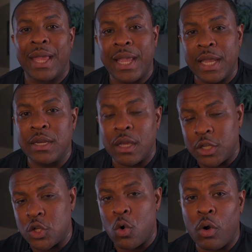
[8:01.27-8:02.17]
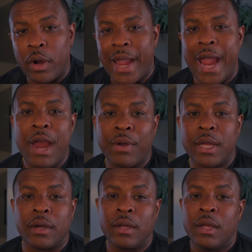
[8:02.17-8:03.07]
in your
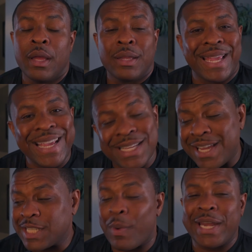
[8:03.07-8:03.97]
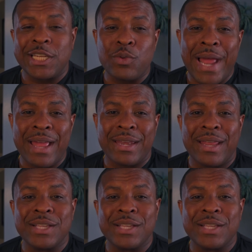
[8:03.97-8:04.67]
area. The easiest way to do that